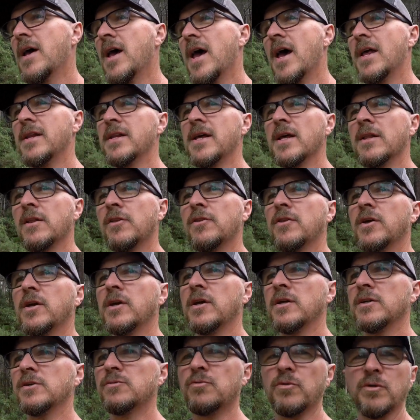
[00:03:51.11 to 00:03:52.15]
And the other thing
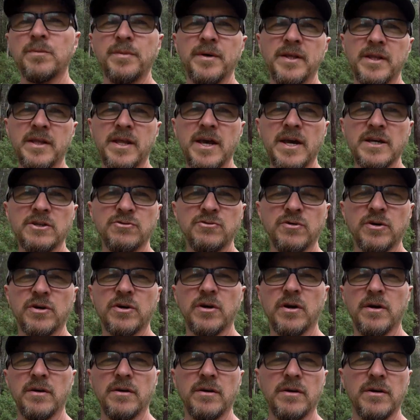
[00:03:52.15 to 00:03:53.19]
would be the extra
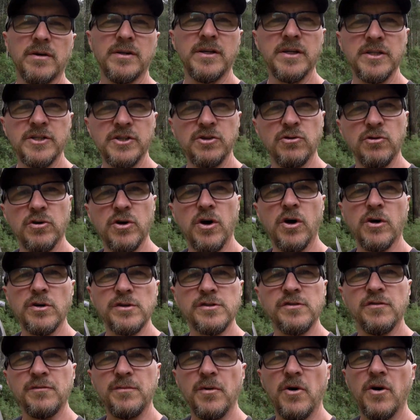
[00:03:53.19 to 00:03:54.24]
additional
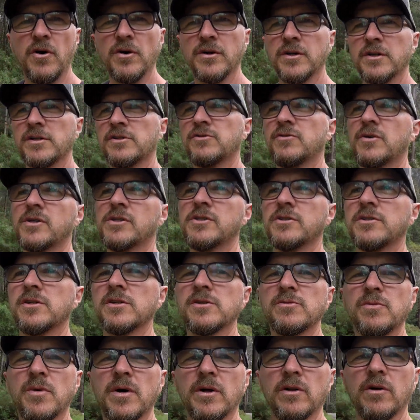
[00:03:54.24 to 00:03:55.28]
cost of buying the stretchers
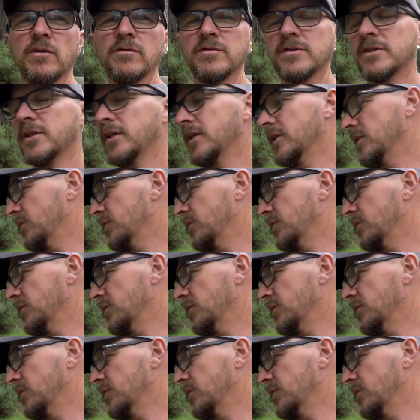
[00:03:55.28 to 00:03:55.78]
as well, obviously as